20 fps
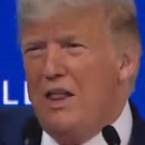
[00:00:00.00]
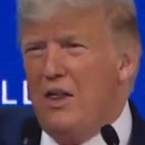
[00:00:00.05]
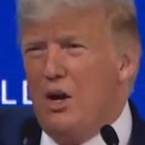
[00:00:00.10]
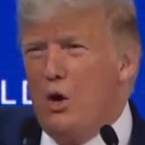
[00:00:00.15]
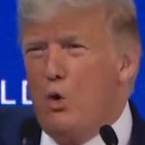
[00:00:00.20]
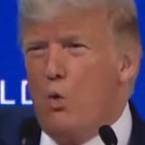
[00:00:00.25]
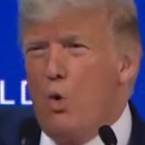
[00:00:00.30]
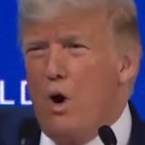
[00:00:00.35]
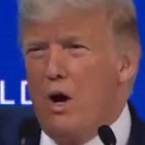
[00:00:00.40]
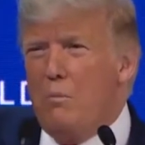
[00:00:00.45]
and
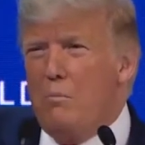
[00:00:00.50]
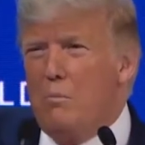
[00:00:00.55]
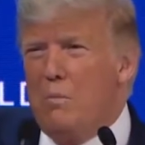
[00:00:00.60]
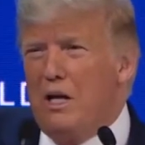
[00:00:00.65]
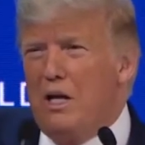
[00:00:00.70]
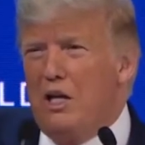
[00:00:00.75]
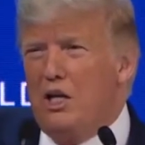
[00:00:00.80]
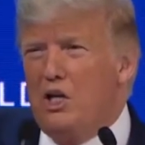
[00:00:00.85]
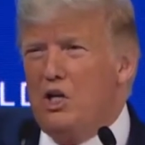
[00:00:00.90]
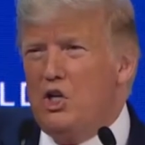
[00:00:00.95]
their 1
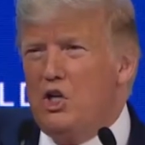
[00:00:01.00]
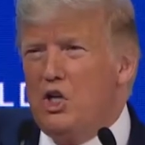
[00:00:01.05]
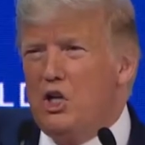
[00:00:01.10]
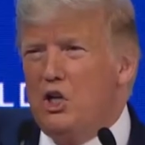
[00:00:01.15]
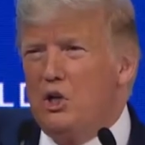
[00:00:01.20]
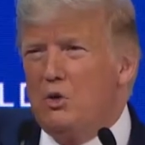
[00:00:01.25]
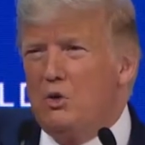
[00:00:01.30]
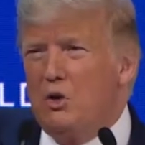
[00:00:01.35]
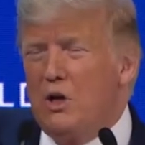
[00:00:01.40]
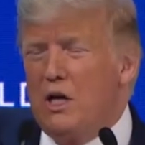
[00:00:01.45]
million
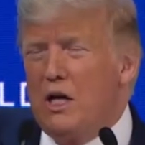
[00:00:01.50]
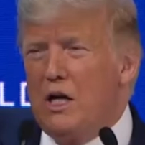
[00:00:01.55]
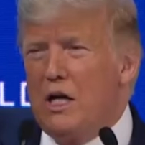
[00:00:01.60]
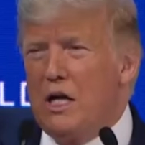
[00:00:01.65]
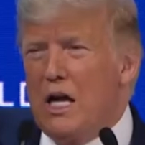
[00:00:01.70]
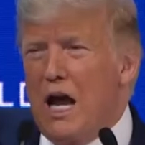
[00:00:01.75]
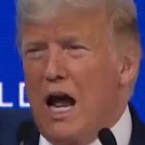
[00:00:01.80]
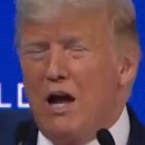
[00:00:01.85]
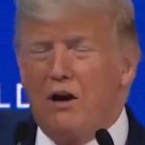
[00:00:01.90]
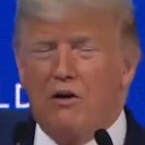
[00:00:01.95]

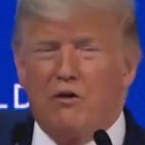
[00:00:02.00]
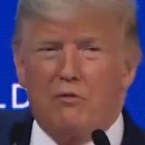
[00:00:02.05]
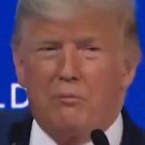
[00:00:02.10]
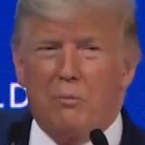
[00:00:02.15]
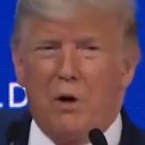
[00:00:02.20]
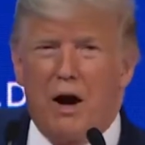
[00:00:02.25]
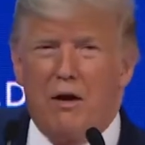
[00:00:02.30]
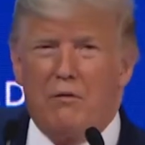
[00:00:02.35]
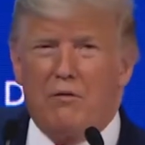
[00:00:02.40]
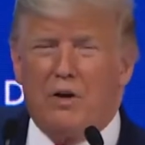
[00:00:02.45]
children out
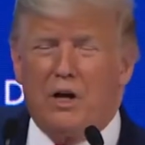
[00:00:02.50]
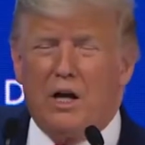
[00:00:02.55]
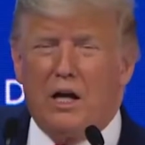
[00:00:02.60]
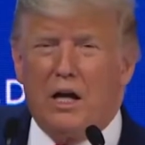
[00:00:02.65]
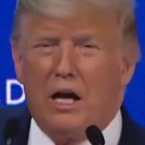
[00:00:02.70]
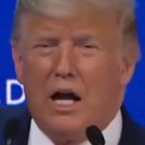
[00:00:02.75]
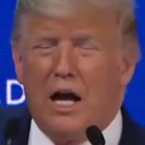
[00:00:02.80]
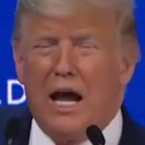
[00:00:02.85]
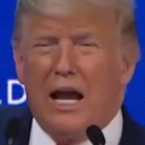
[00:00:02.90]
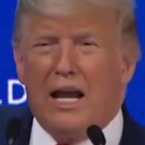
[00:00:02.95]
of
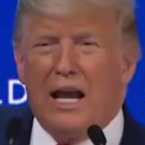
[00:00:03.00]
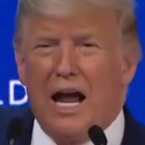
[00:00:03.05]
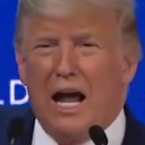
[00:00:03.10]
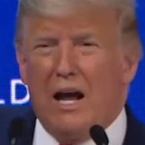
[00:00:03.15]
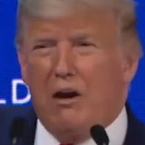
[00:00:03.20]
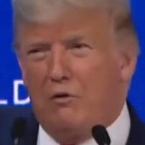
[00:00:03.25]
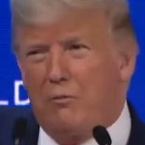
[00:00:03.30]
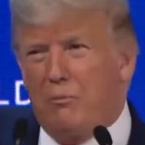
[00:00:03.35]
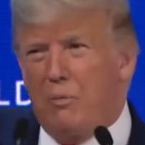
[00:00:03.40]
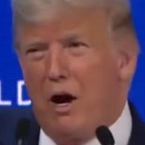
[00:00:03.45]
poverty, and
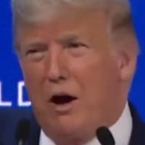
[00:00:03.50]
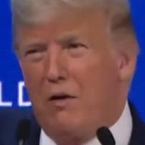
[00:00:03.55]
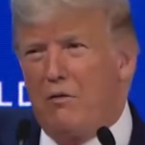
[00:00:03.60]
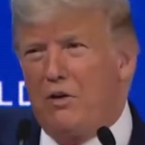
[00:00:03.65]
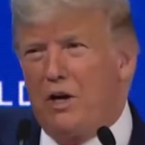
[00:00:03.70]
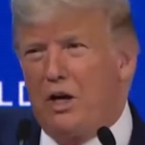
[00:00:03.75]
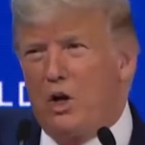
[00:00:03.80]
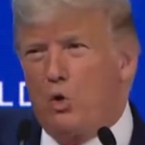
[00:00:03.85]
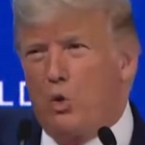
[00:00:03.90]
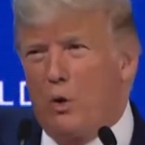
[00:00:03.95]
out of
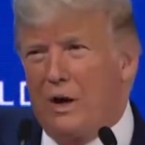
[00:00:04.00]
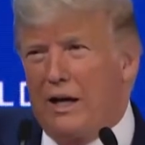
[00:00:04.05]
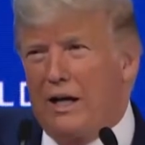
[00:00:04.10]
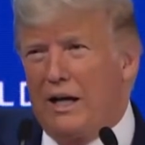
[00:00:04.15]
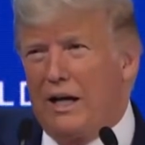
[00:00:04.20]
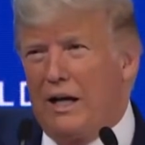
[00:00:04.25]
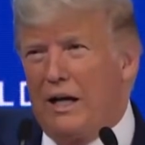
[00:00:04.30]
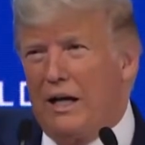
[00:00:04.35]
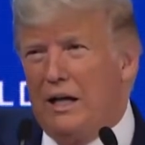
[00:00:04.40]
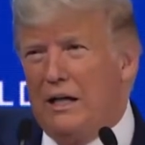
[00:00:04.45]
poverty
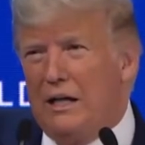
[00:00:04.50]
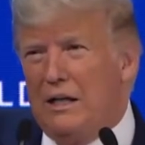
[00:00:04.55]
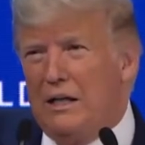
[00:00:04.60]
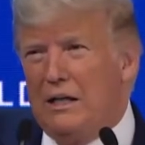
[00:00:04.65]
quickly.